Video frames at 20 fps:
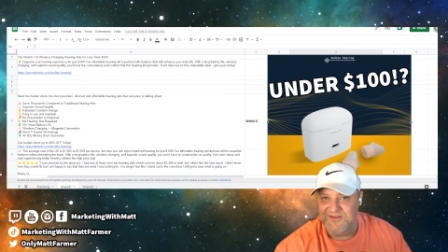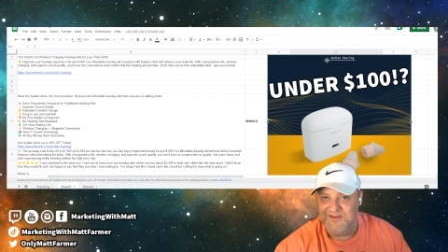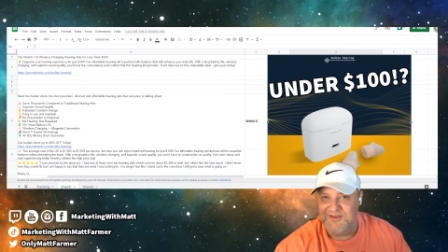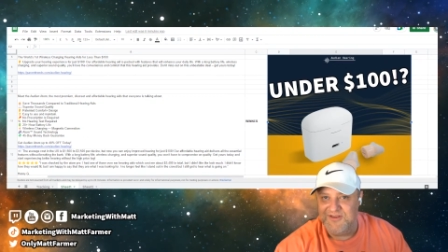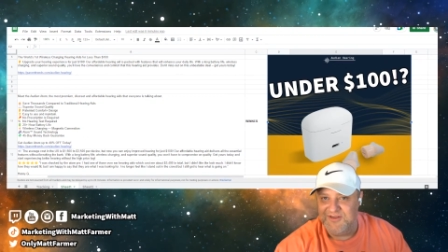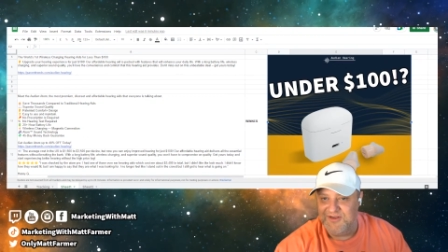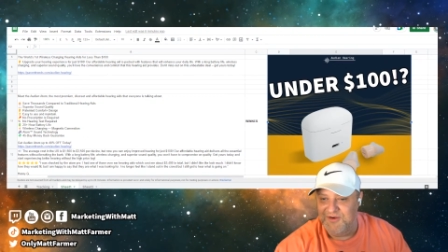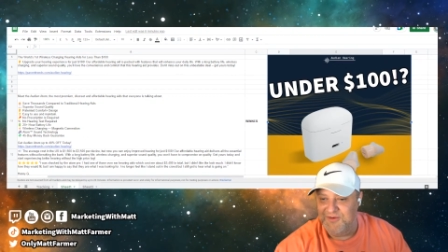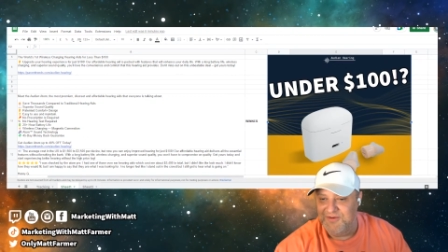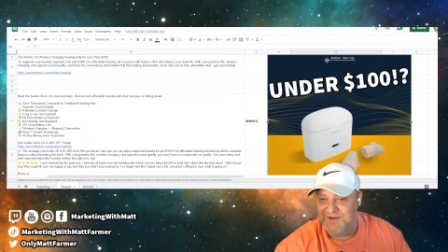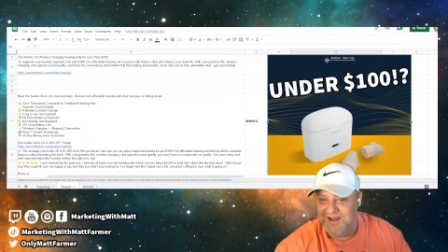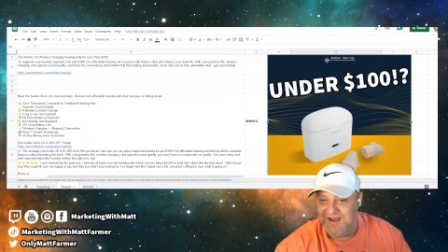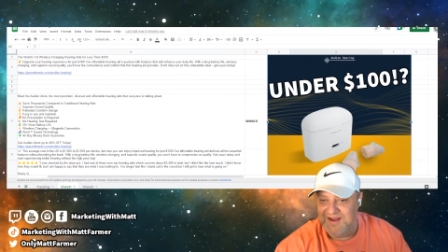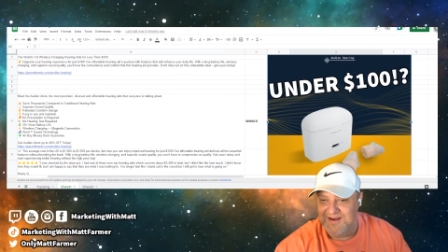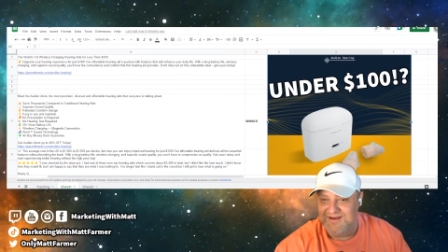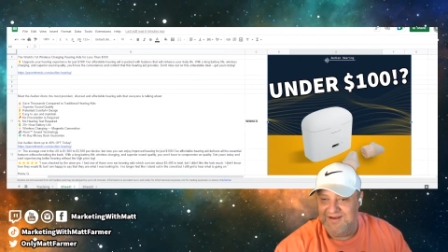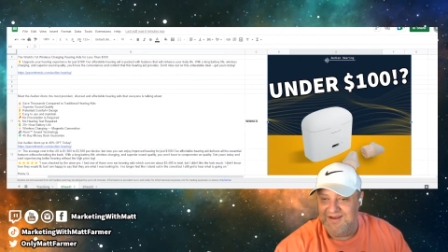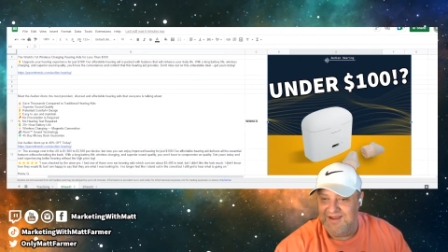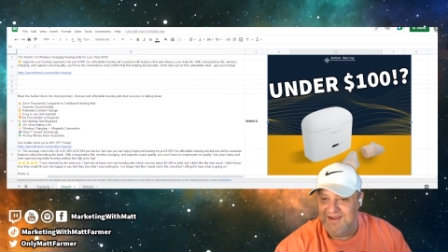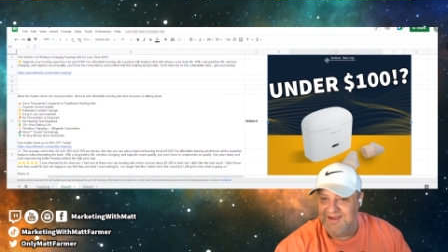just so we
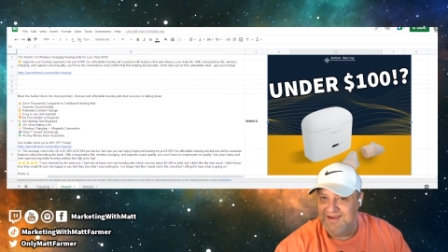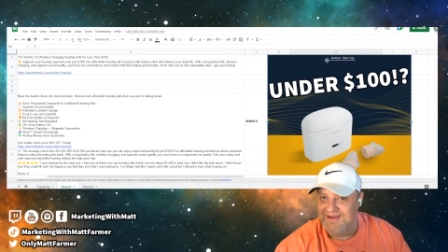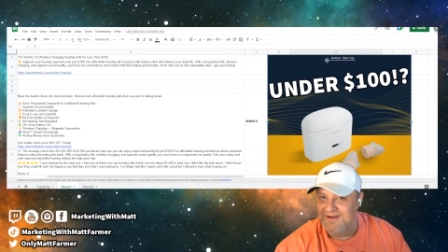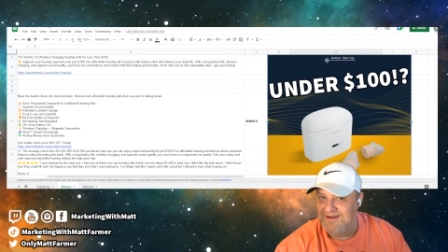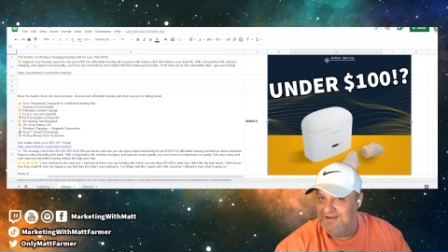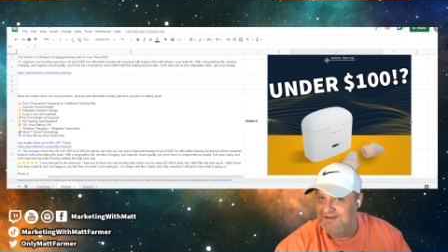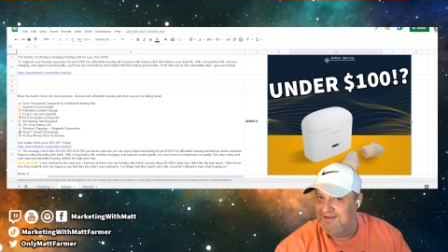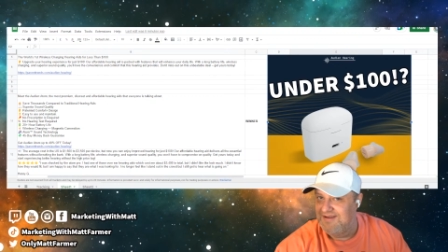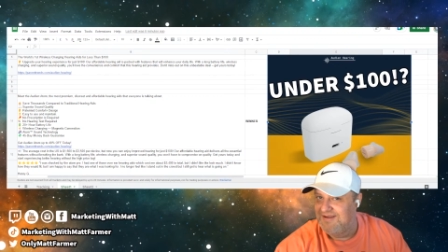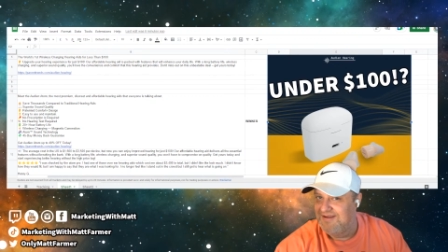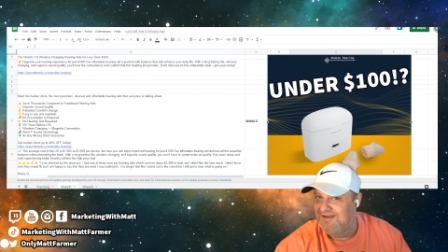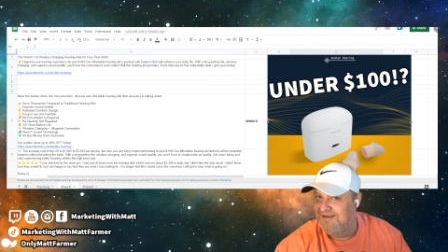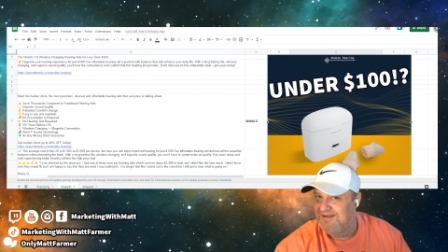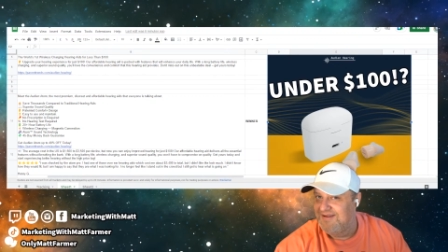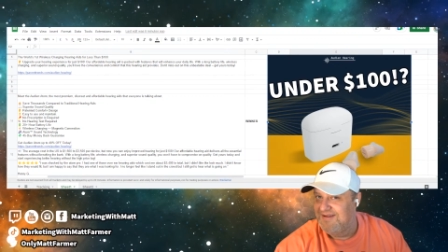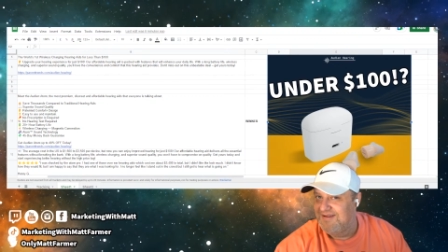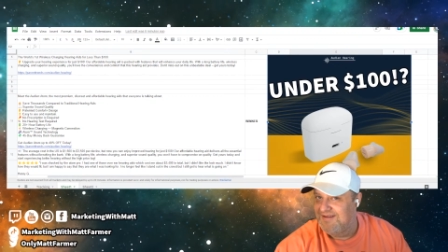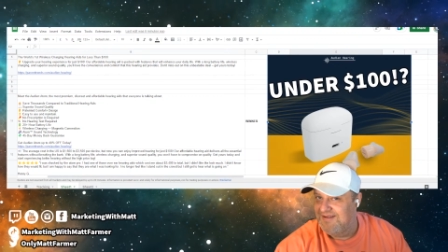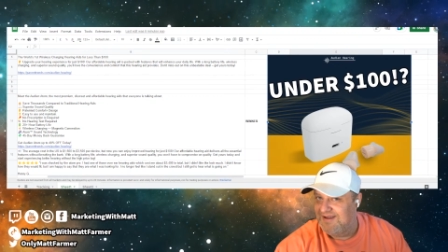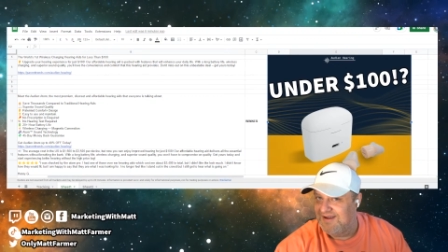ain't leaking
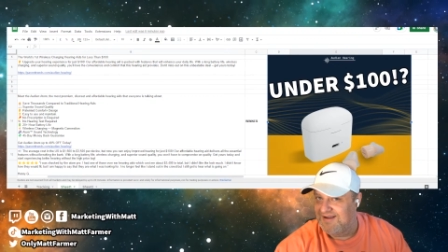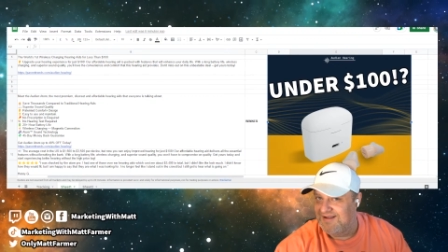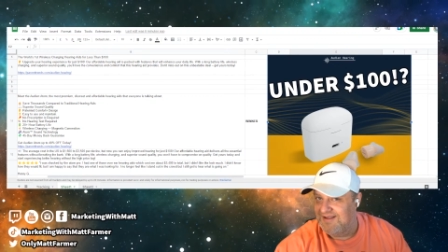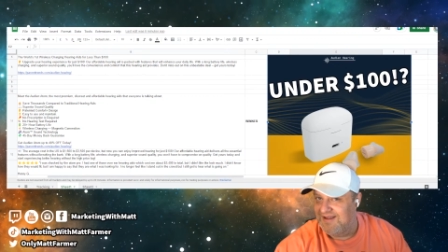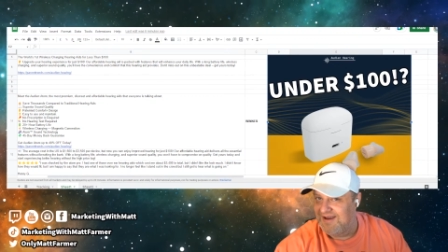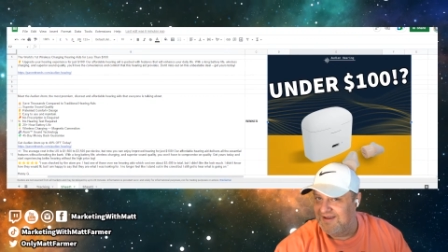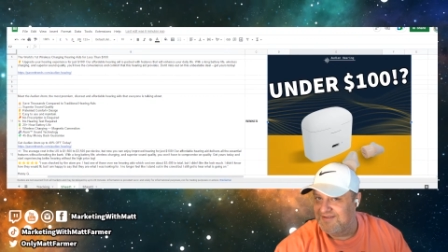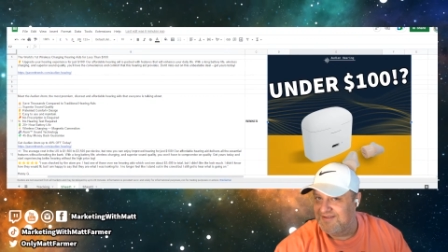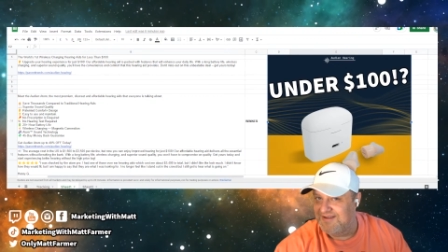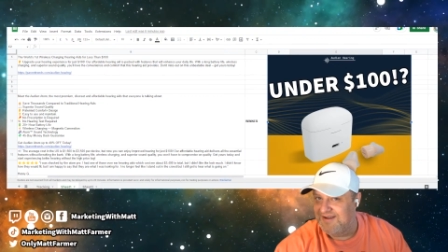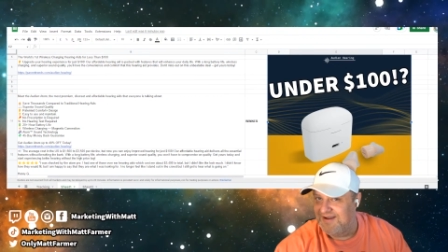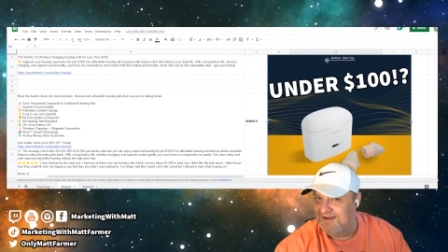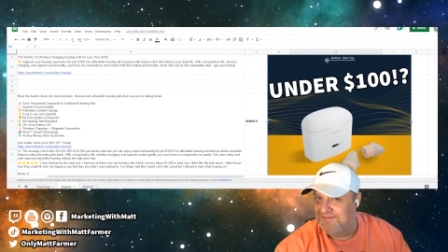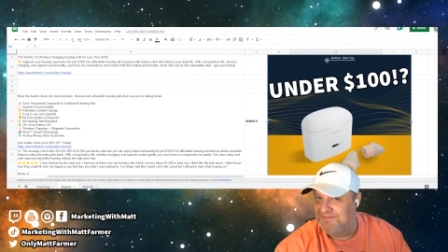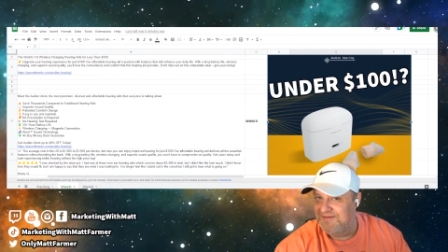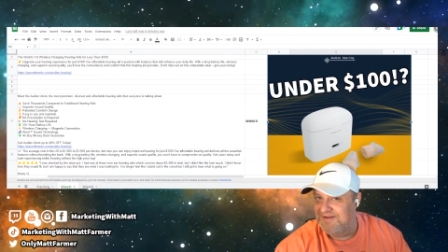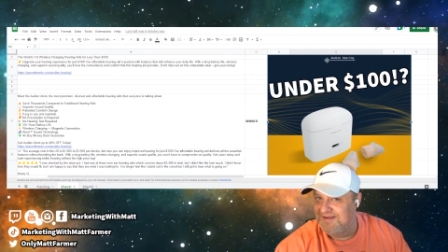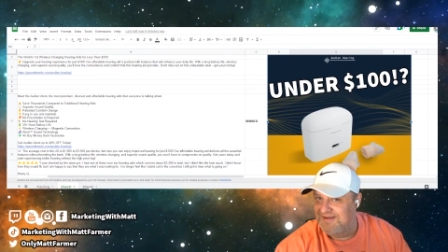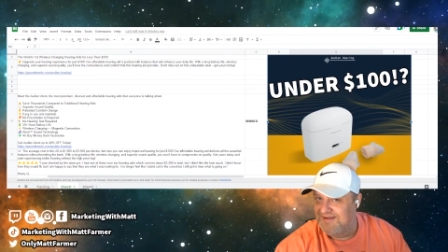like last time.